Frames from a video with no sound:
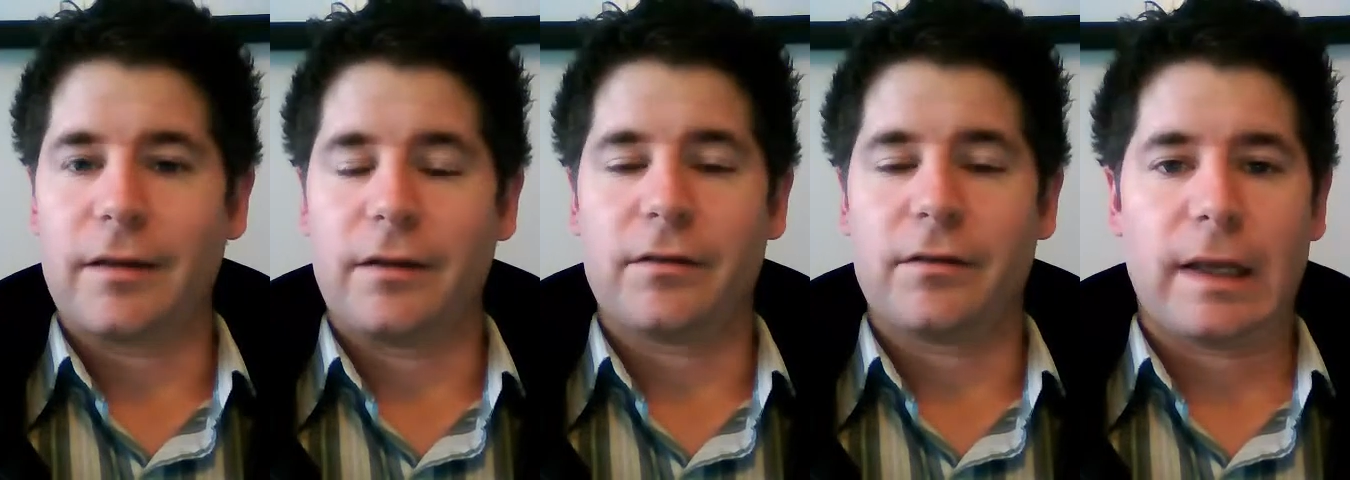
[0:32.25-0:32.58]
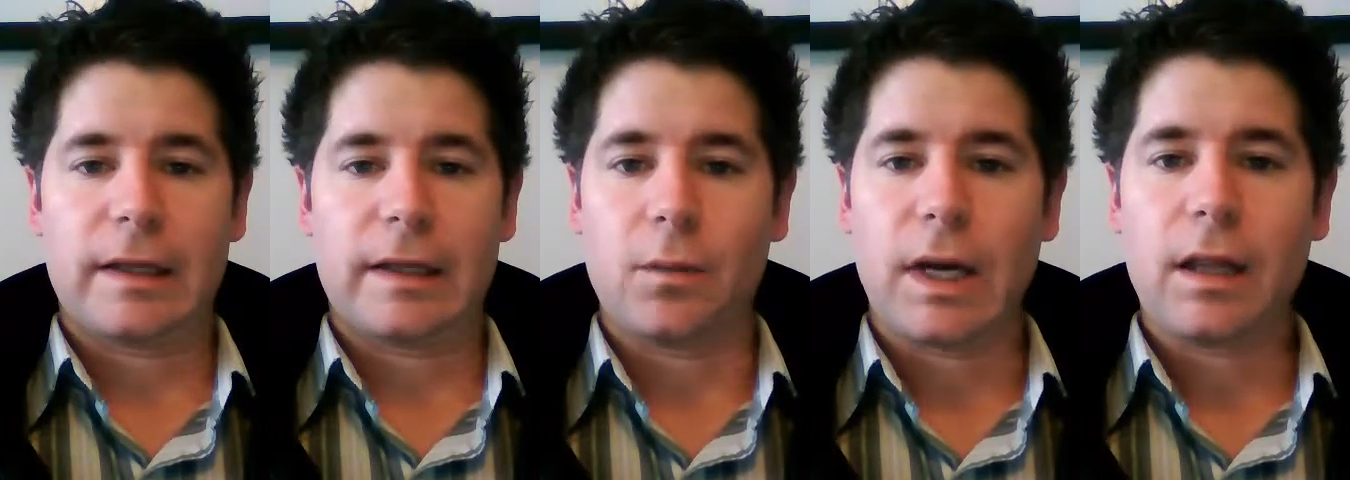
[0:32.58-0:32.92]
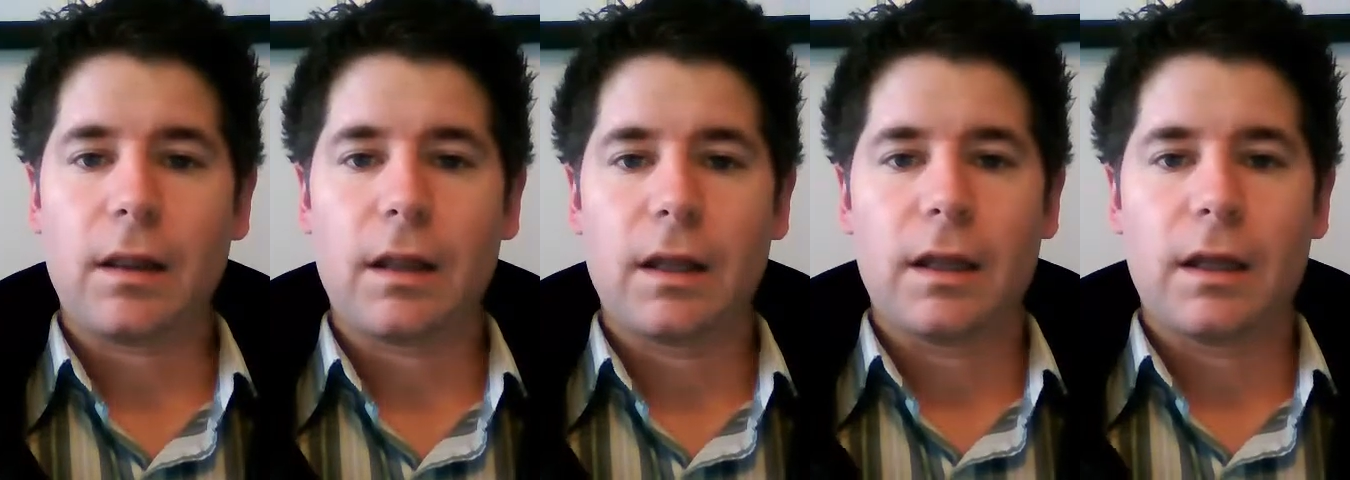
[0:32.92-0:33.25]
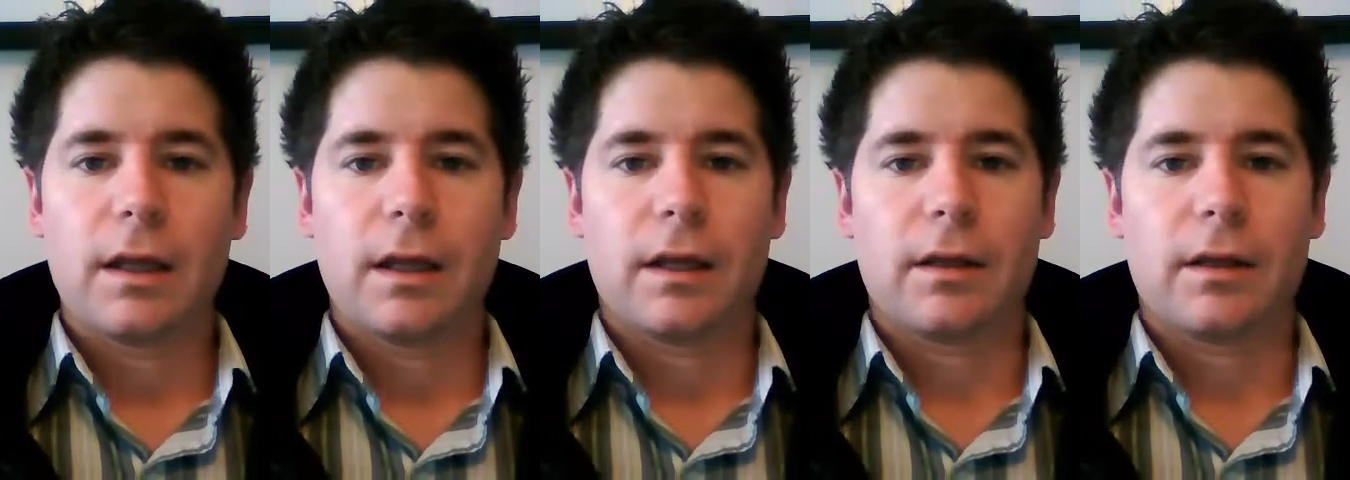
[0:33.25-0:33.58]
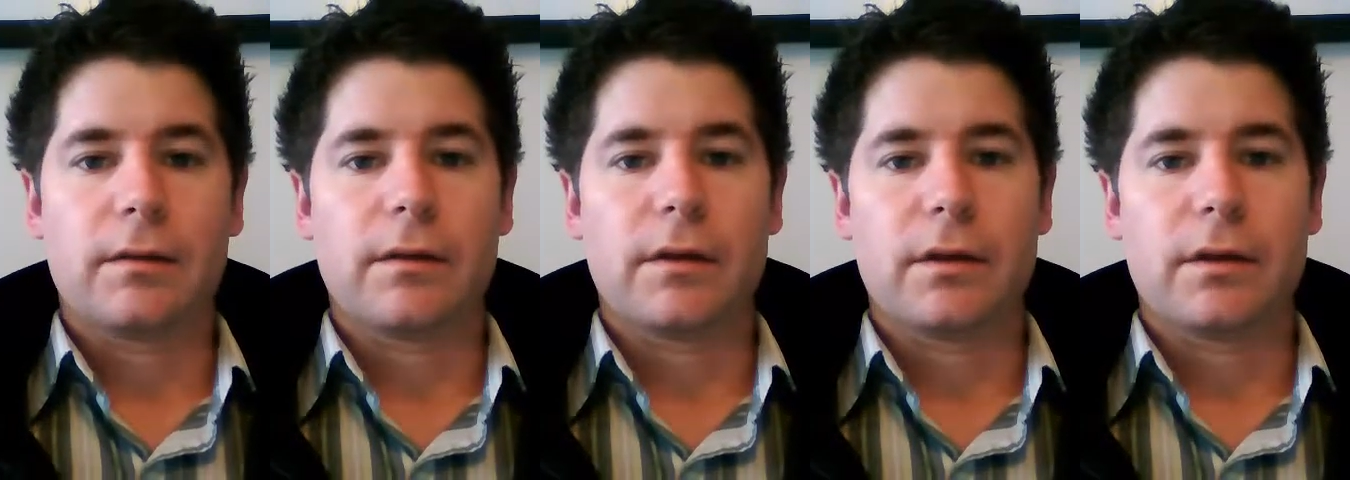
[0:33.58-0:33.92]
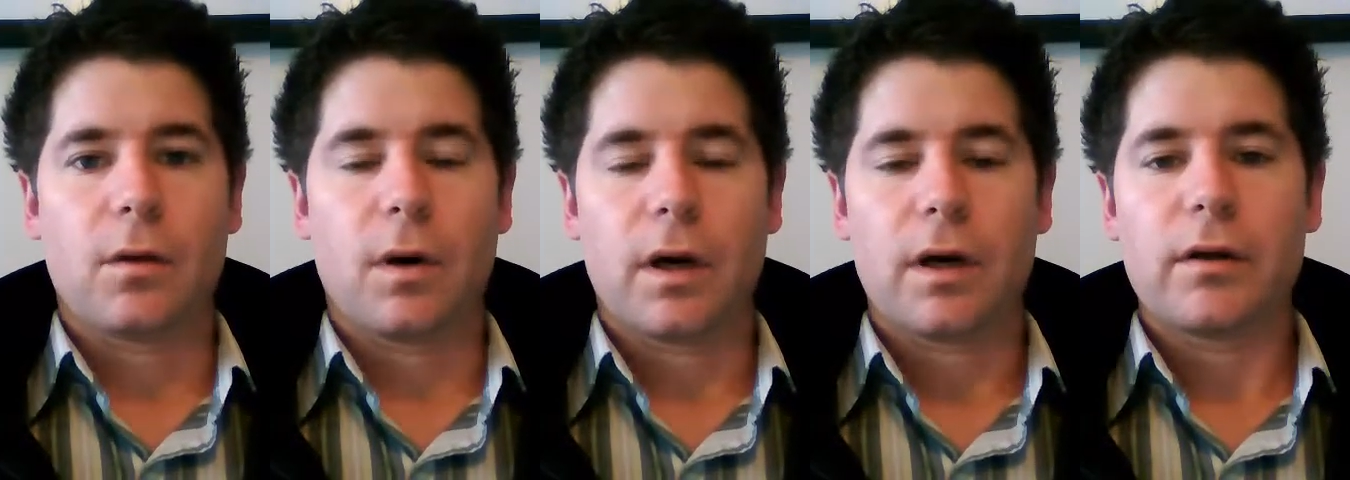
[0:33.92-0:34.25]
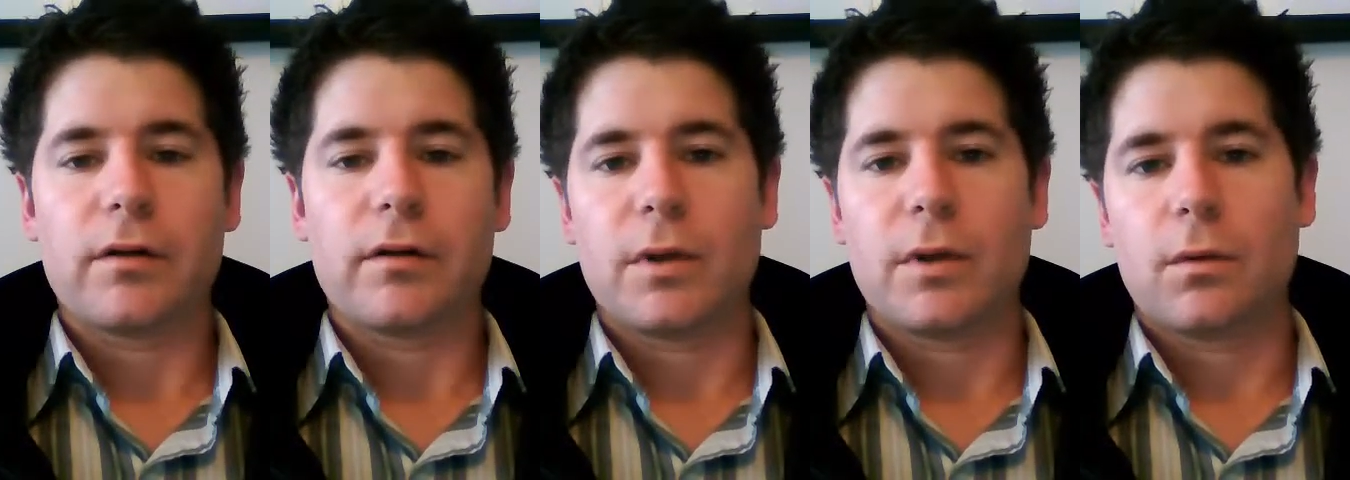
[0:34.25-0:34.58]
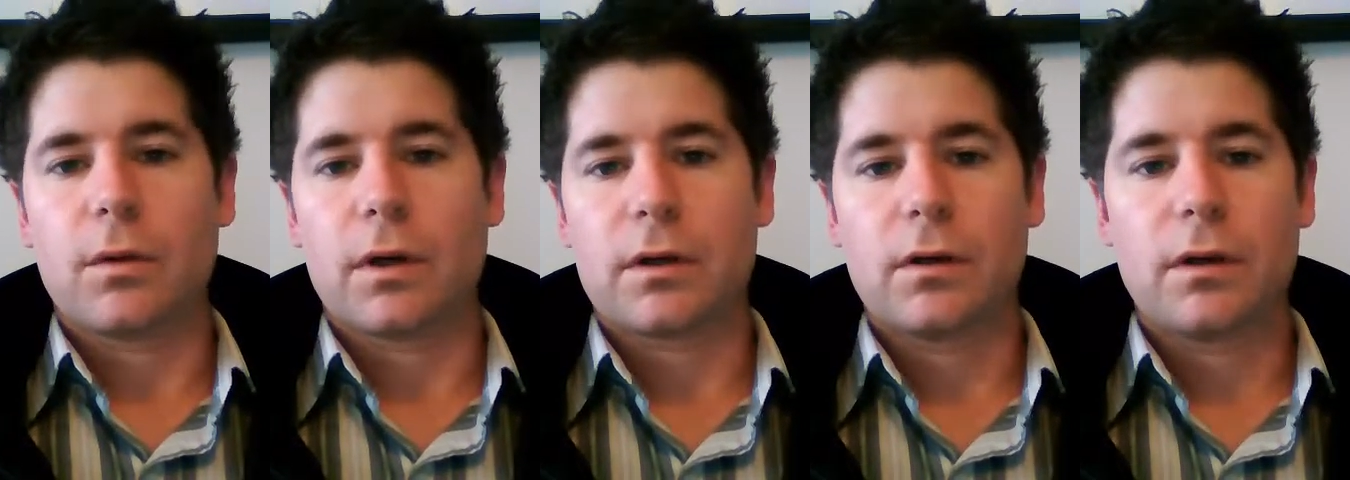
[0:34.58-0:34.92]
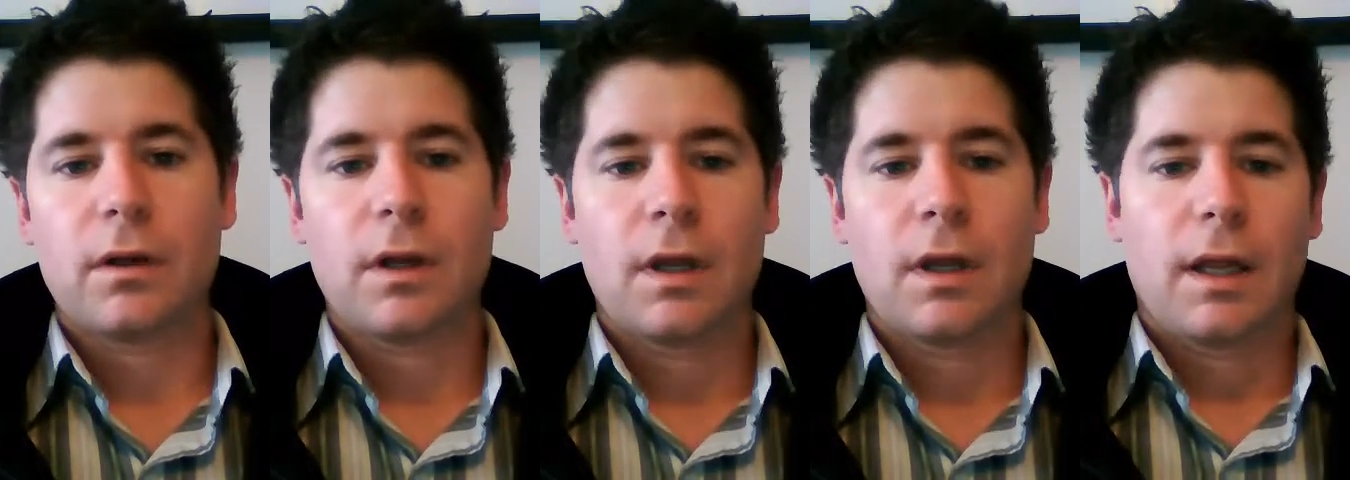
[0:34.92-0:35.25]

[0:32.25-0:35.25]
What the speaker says: and they're selling well. The inquiry's been quite good.